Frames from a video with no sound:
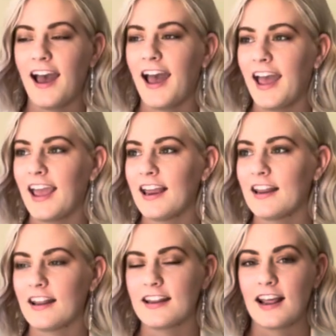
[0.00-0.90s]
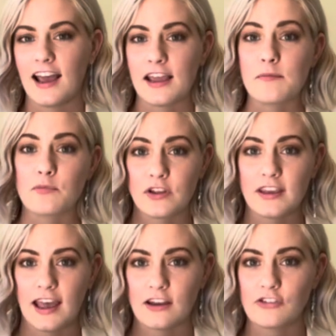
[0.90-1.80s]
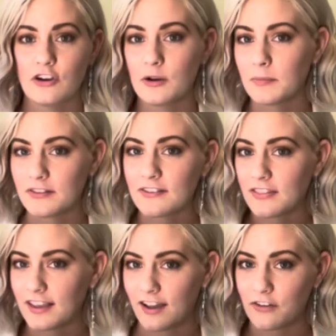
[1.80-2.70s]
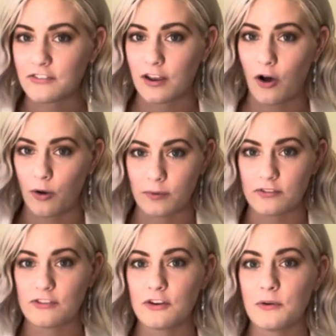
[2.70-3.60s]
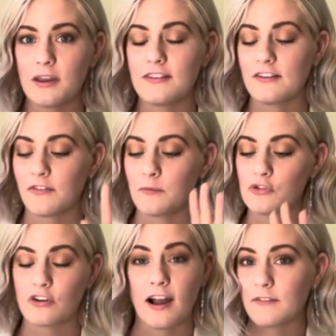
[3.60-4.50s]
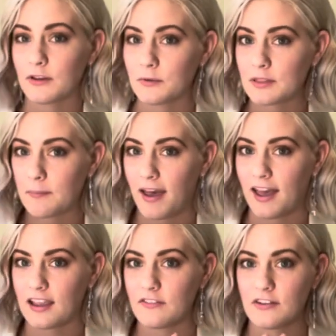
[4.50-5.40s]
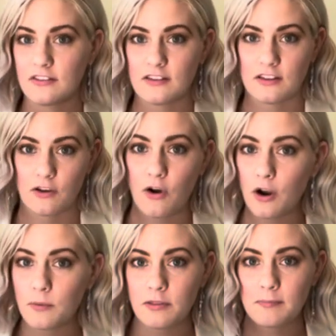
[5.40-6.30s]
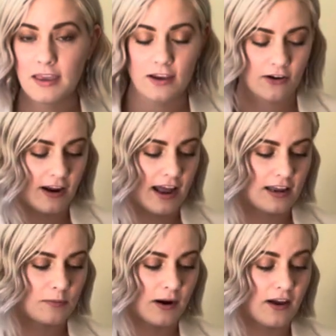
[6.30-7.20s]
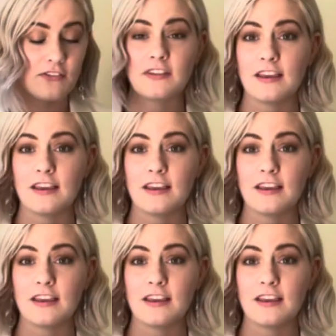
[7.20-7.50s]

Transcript: And I am really extra, but something else I always do is if I'm traveling with the bag, if it's in the car with me or anywhere else,